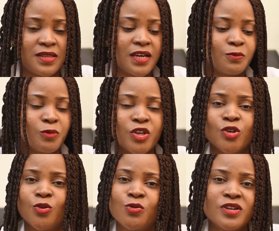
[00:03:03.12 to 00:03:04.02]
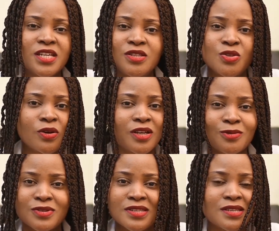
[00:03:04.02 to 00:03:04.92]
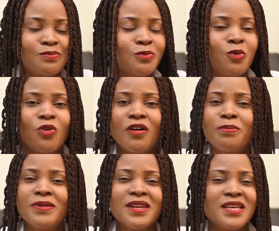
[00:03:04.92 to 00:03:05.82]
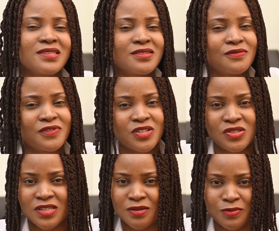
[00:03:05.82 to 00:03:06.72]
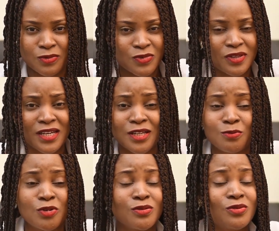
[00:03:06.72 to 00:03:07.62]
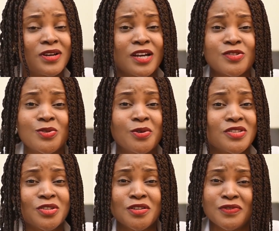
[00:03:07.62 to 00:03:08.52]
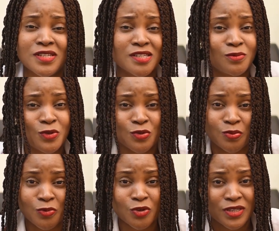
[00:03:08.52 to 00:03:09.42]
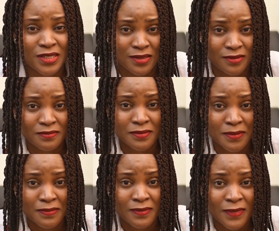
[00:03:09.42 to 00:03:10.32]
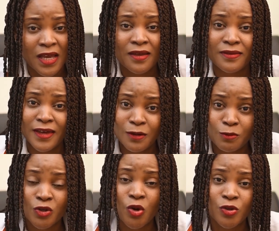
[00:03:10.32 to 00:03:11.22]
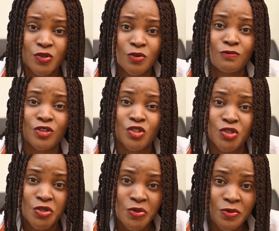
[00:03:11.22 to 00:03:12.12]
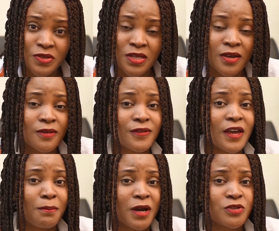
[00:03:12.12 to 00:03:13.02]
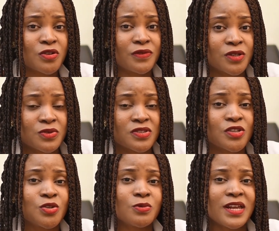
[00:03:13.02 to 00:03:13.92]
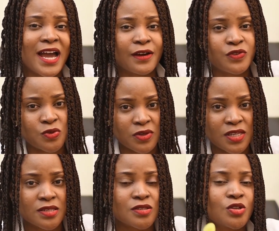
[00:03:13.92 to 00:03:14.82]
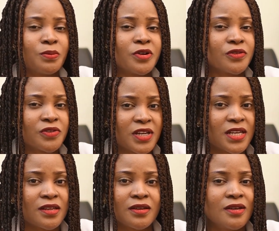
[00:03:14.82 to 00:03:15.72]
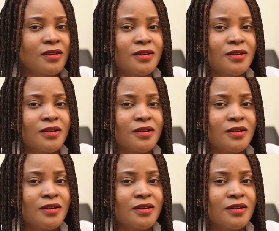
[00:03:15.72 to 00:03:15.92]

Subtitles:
that when you're cooking your Egusi, pour plenty vegetables so that it will look as though it's just vegetable soup you're eating. That would also reduce the amount of Egusi you would have to eat. Number 3,